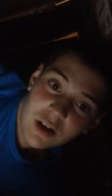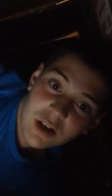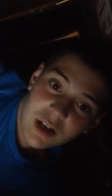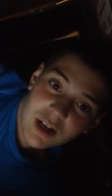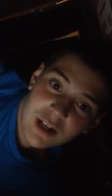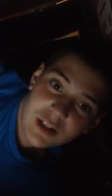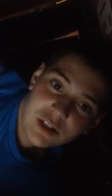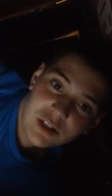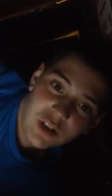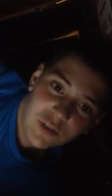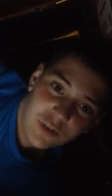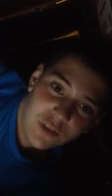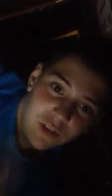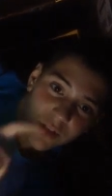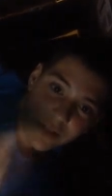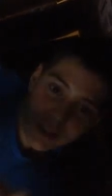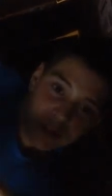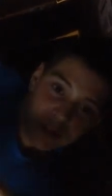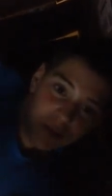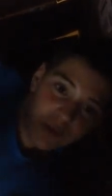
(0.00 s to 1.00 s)
guys so if you
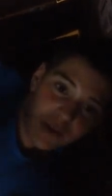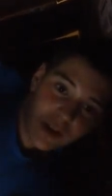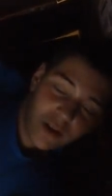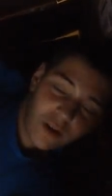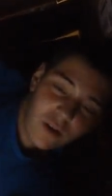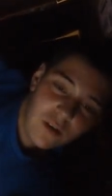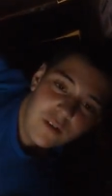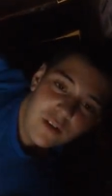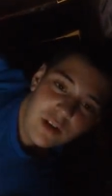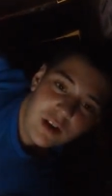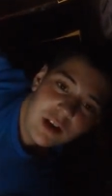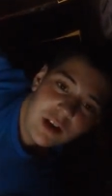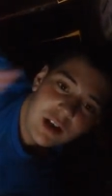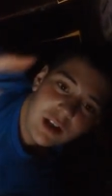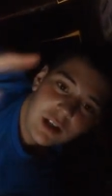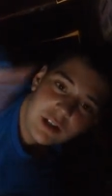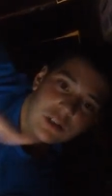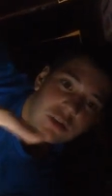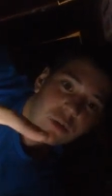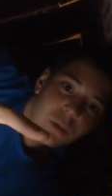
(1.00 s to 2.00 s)
like this video
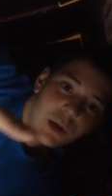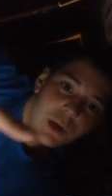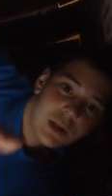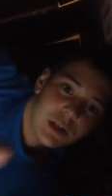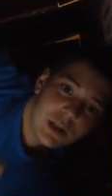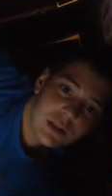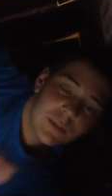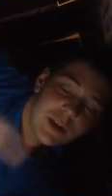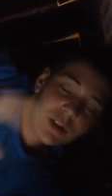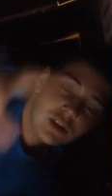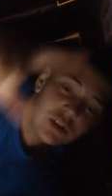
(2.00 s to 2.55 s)
in two weeks guys i'm